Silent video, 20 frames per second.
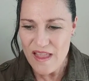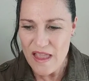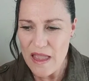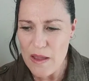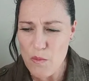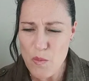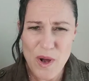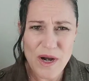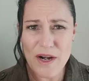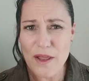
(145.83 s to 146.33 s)

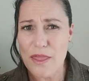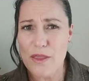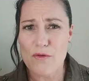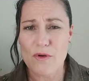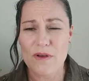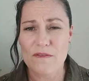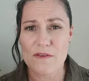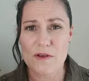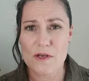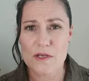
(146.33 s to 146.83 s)
And one of the
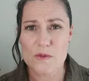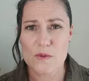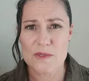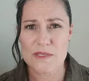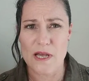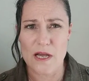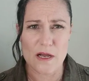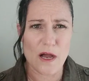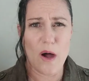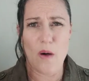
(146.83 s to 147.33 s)
reviews
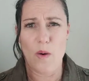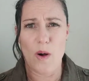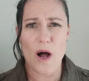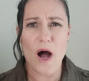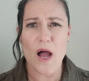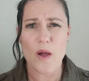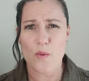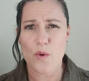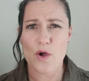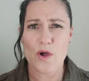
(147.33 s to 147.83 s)
was
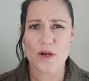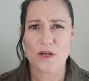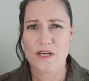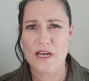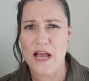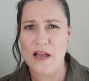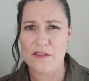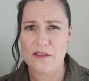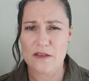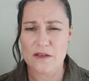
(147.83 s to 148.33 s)
I worked
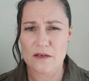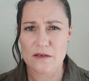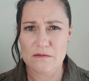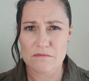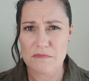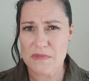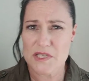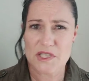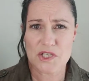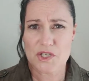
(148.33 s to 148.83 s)
out that
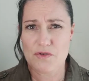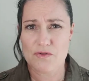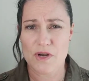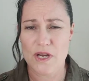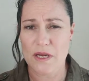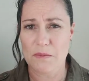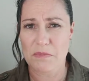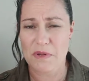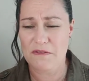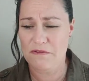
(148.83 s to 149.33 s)

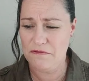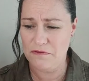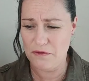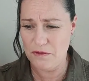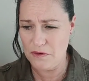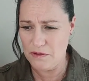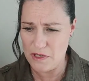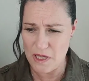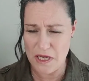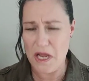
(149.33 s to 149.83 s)
mystery
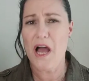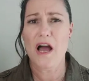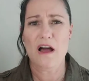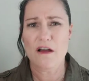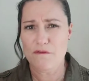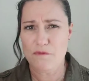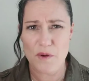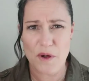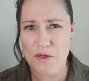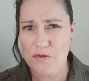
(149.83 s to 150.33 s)
before,
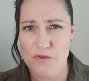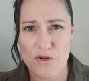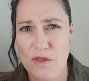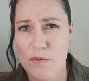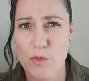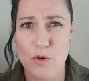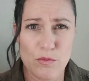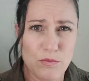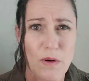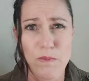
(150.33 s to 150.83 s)
halfway through the
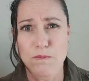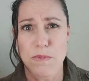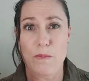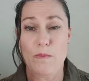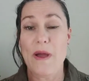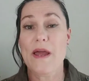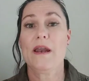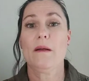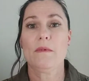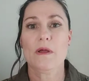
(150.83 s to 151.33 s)
book.
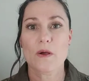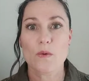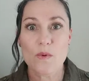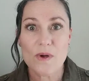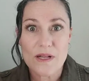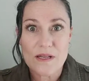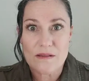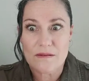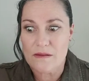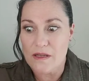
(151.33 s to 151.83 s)
And I'm like,
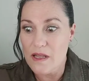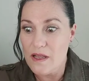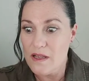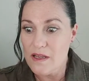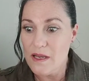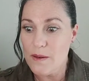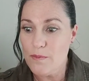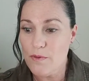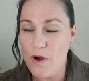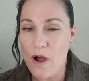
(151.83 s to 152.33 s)
well,
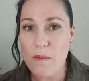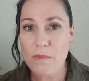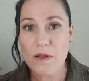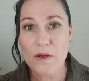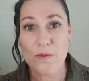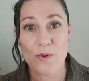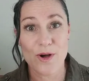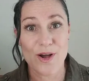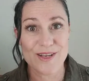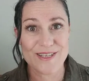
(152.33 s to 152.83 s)
you
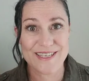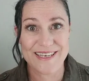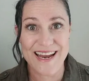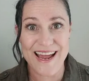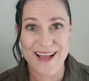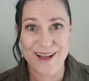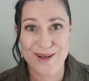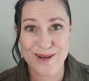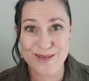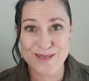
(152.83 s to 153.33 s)
probably worked it
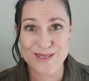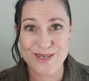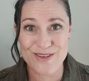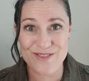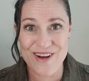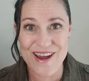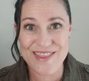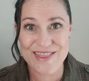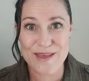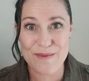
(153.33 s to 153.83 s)
out because
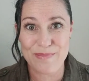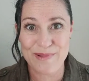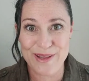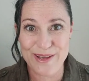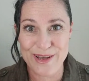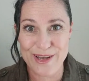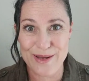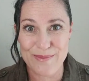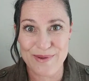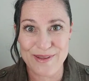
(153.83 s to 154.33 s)
you read the
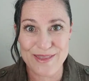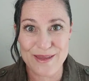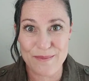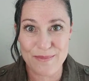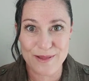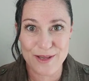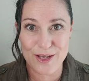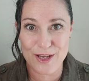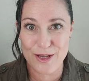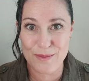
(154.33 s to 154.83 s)
blurb and the
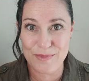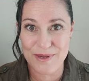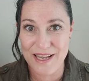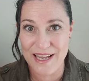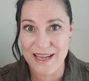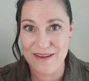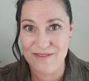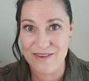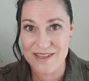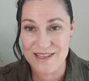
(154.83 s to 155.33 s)
blurb
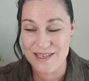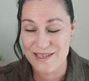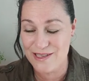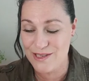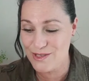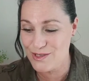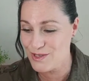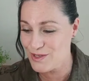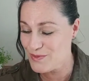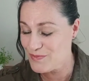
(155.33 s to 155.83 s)
gave you the
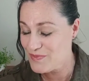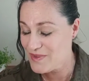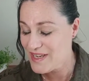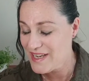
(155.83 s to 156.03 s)
clue.